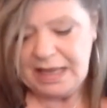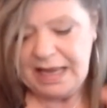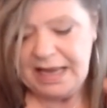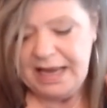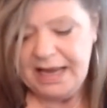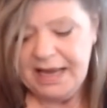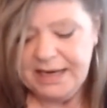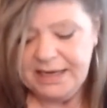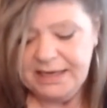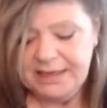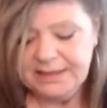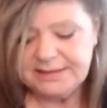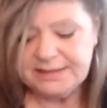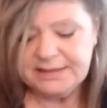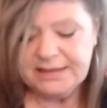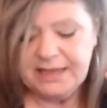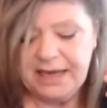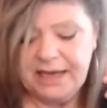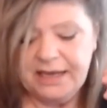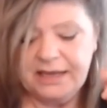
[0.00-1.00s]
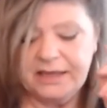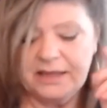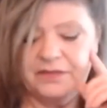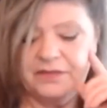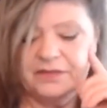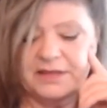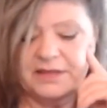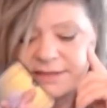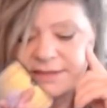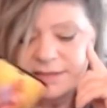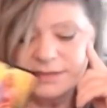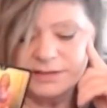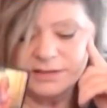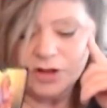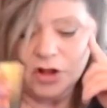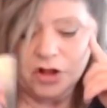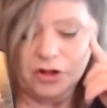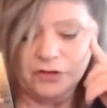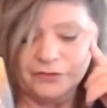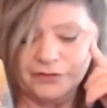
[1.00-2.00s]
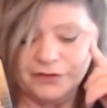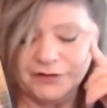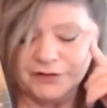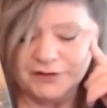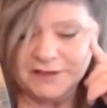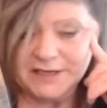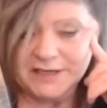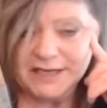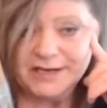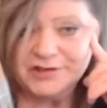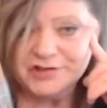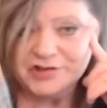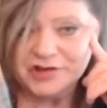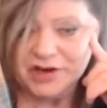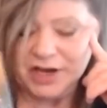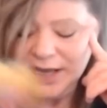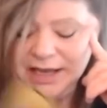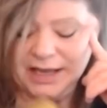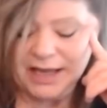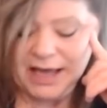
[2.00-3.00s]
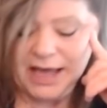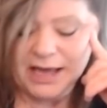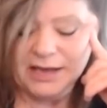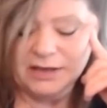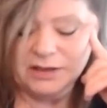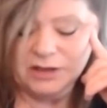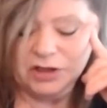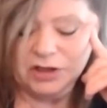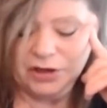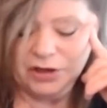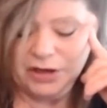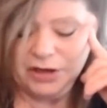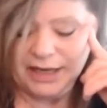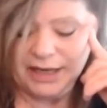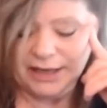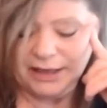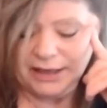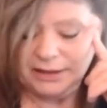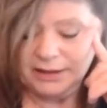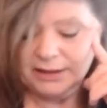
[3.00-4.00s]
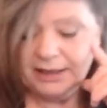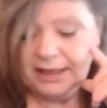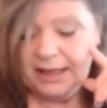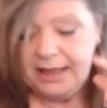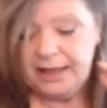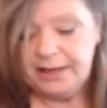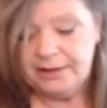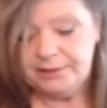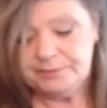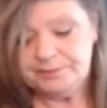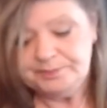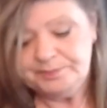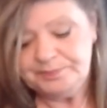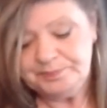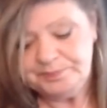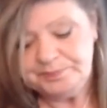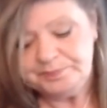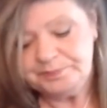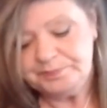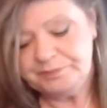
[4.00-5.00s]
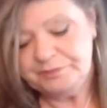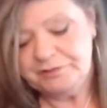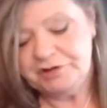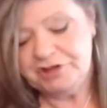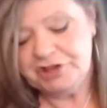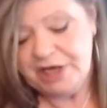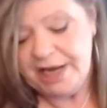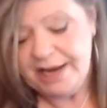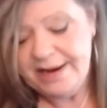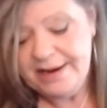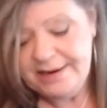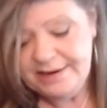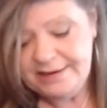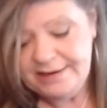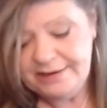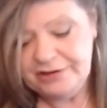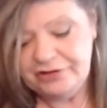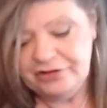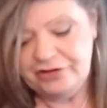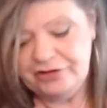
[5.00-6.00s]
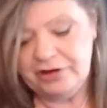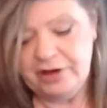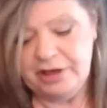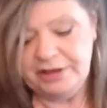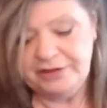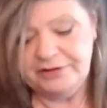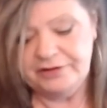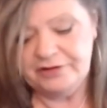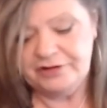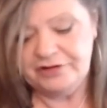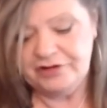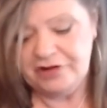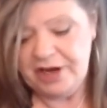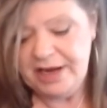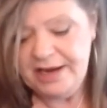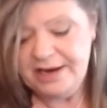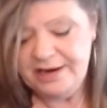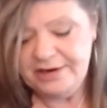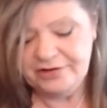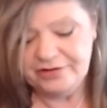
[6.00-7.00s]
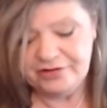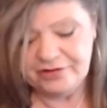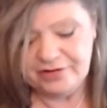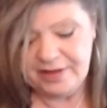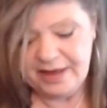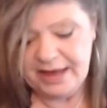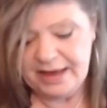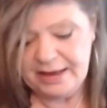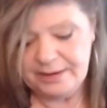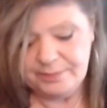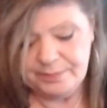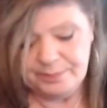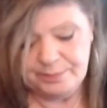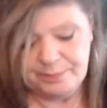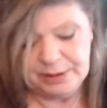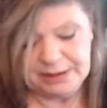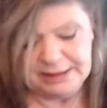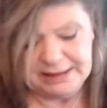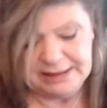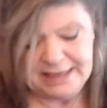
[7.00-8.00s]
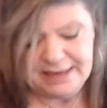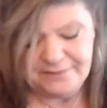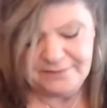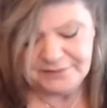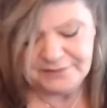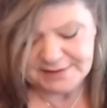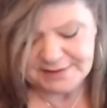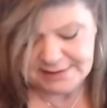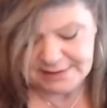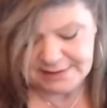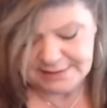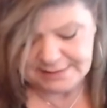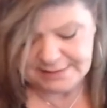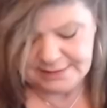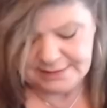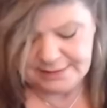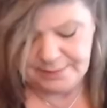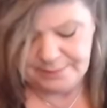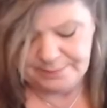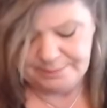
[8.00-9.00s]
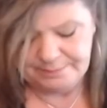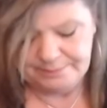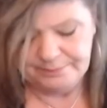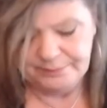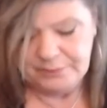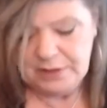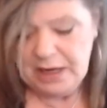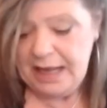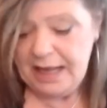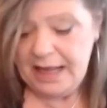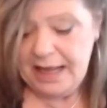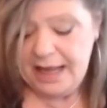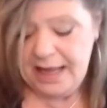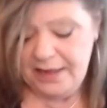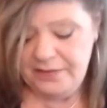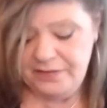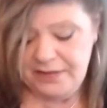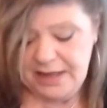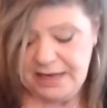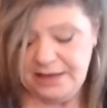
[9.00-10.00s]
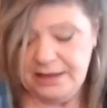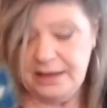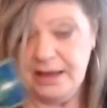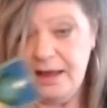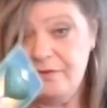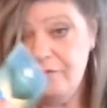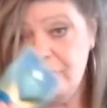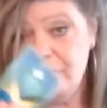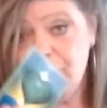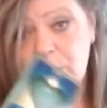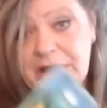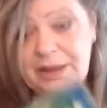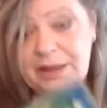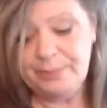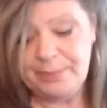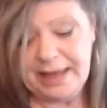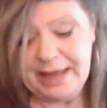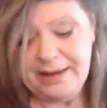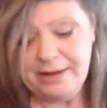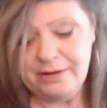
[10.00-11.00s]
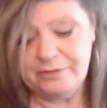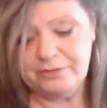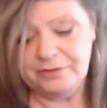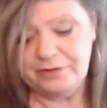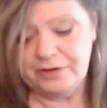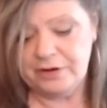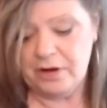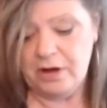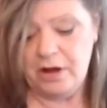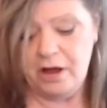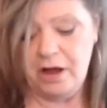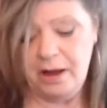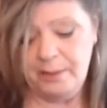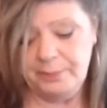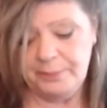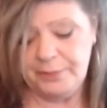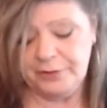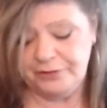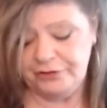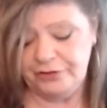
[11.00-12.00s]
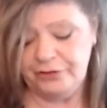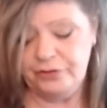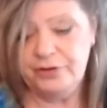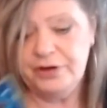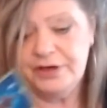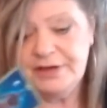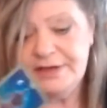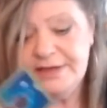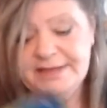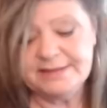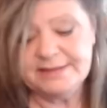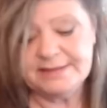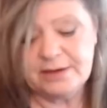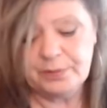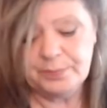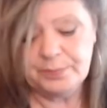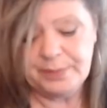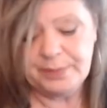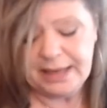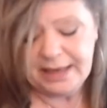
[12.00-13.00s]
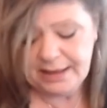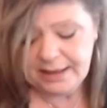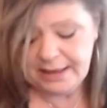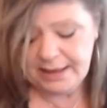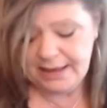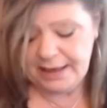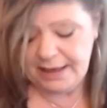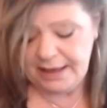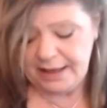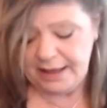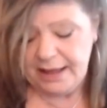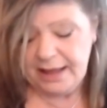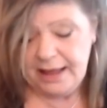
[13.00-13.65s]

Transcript: and it's like this is all for teaching and learning change. You got to change that belief system. And then love will abound. Opportunities are beckoning.